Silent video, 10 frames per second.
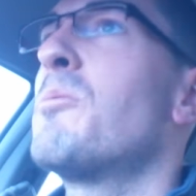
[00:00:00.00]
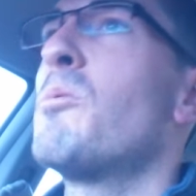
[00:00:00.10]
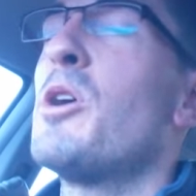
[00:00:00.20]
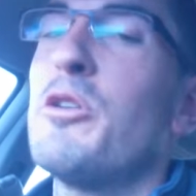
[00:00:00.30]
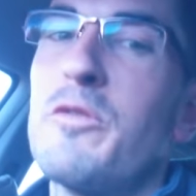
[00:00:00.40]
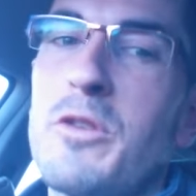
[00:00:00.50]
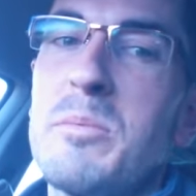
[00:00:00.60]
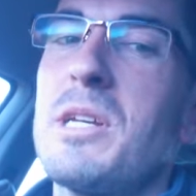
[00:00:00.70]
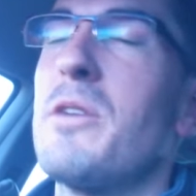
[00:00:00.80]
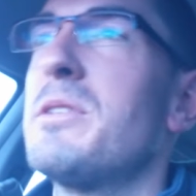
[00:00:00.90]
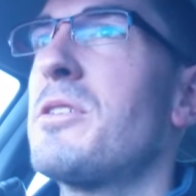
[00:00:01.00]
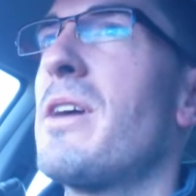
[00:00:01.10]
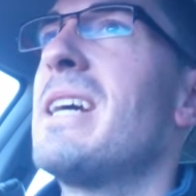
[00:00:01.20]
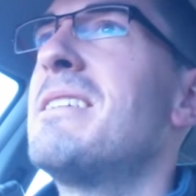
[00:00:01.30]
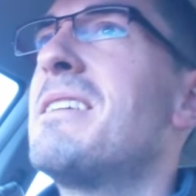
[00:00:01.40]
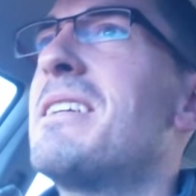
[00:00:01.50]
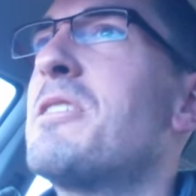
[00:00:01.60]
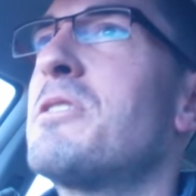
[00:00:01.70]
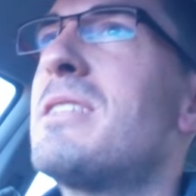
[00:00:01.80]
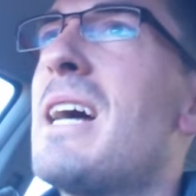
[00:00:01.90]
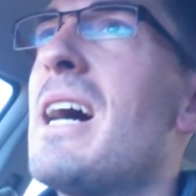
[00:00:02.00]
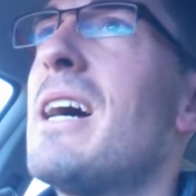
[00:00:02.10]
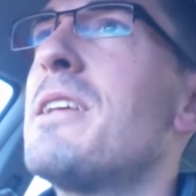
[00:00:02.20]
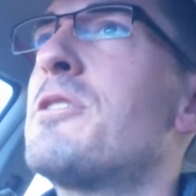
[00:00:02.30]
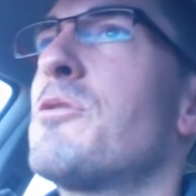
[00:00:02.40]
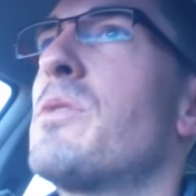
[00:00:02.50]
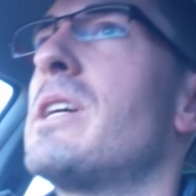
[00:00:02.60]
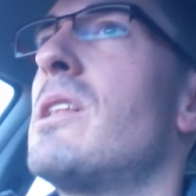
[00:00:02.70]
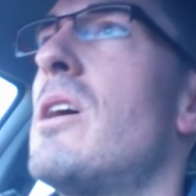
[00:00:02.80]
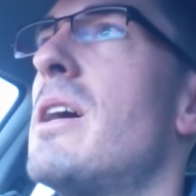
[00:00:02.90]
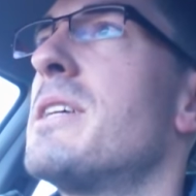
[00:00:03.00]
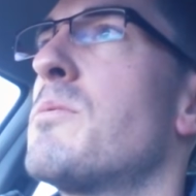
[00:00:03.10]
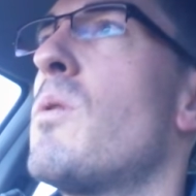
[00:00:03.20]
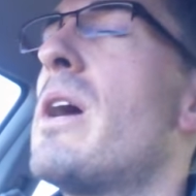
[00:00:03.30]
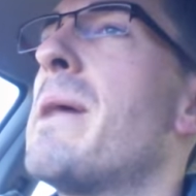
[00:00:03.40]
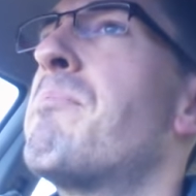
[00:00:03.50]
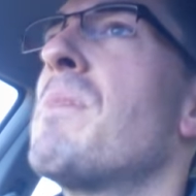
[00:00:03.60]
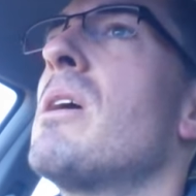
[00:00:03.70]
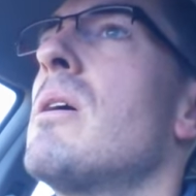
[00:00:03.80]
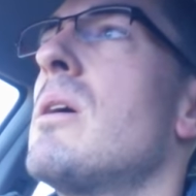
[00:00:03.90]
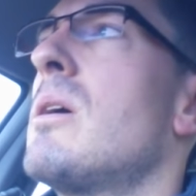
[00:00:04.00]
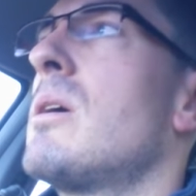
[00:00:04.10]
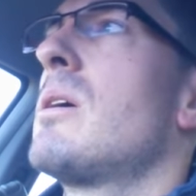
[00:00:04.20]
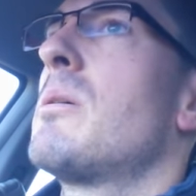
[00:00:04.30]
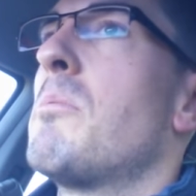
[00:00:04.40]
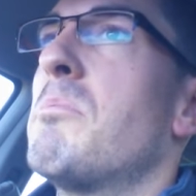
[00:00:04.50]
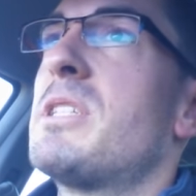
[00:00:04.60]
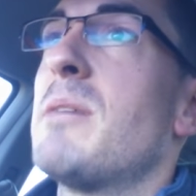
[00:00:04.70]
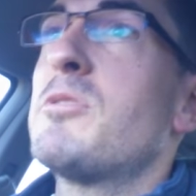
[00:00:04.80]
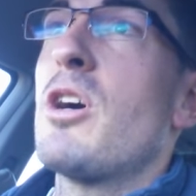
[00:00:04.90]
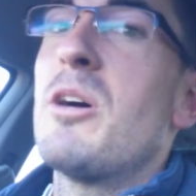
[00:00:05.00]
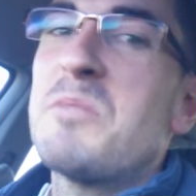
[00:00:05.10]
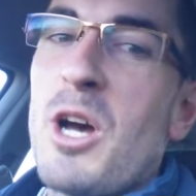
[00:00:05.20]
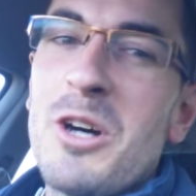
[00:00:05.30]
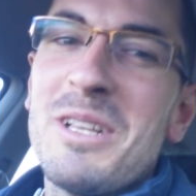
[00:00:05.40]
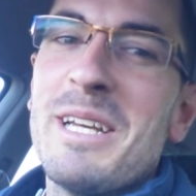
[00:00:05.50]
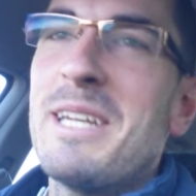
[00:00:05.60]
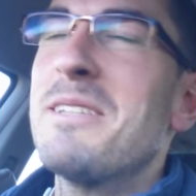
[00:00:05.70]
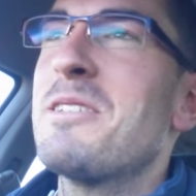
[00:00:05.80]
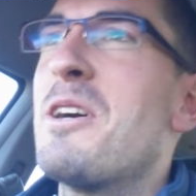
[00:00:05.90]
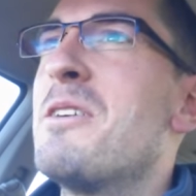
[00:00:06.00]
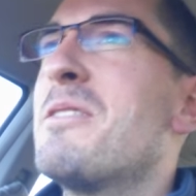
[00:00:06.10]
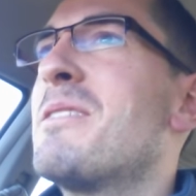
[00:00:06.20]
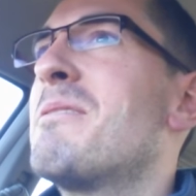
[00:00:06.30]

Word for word: The world of crypto is crazy, and you're starting to realise why. Sometimes hodling, so